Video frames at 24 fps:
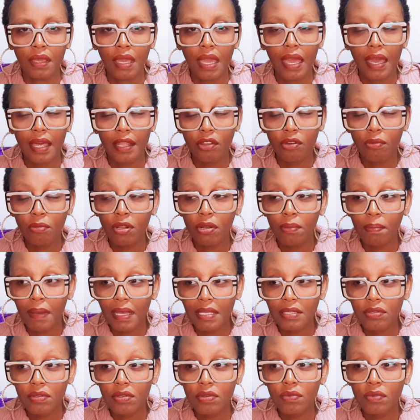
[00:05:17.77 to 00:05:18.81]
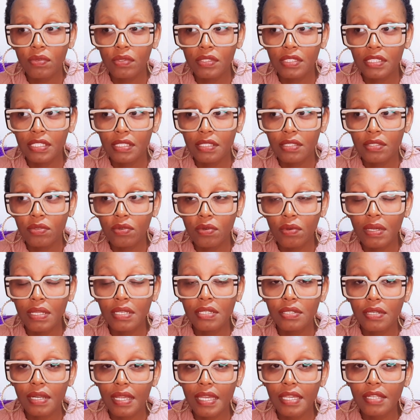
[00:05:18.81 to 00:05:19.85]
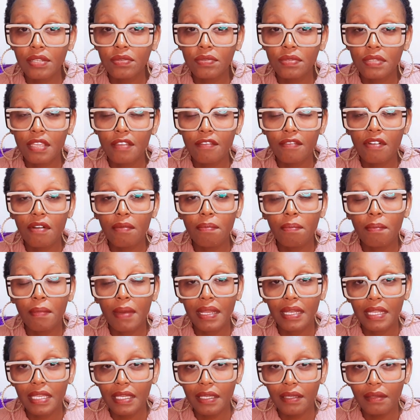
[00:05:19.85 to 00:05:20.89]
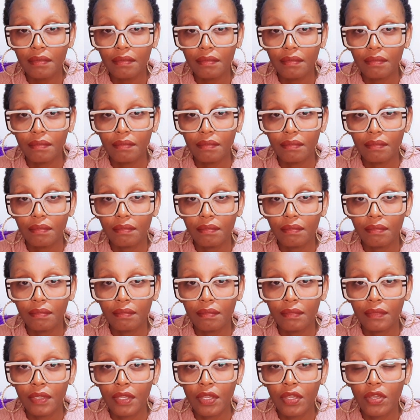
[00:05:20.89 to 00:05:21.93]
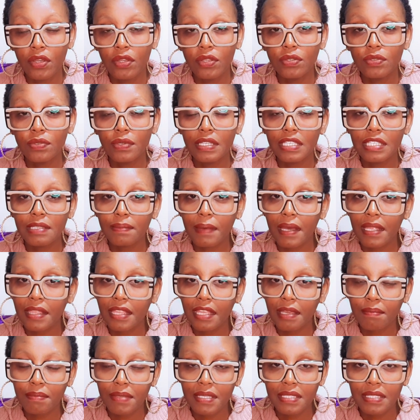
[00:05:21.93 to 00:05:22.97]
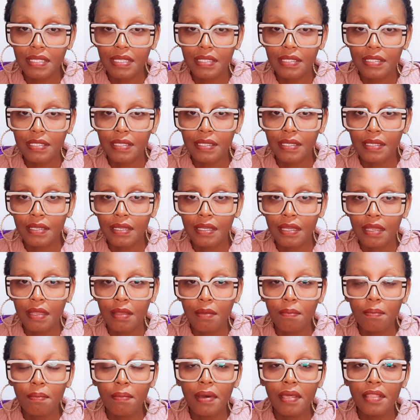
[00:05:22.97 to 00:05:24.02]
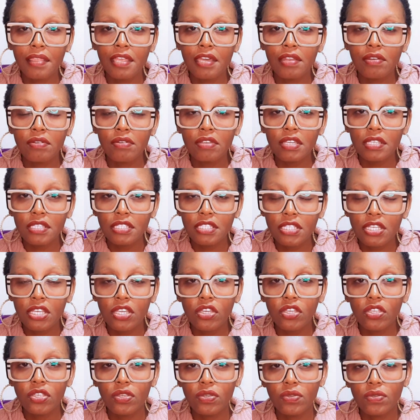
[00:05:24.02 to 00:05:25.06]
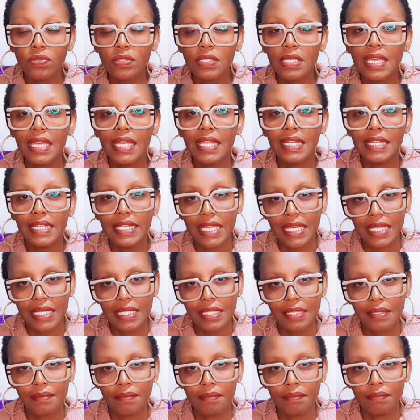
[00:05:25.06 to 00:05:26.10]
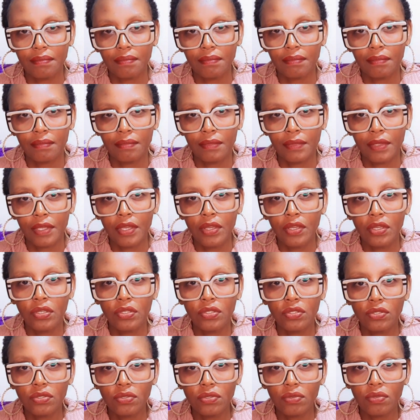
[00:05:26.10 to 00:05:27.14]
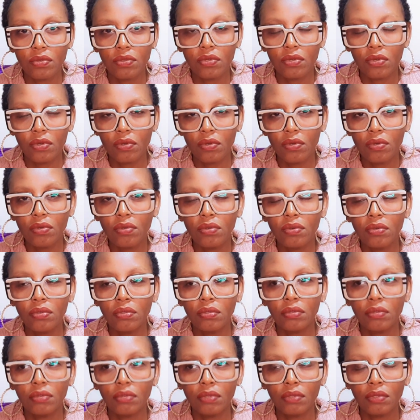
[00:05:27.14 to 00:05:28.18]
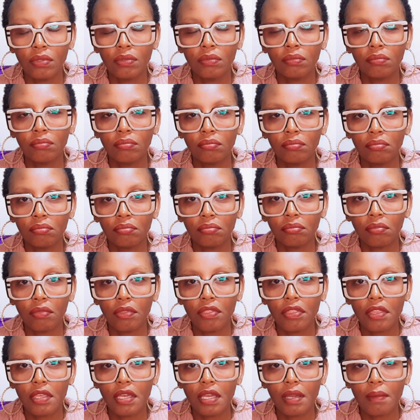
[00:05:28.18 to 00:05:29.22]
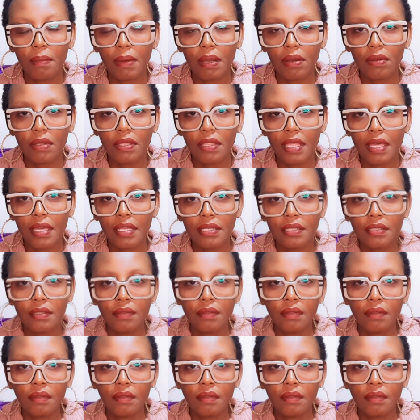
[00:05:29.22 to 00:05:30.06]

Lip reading: A normal person will just go and try to save up money to expand their business, but the rich use debt. So go think about that.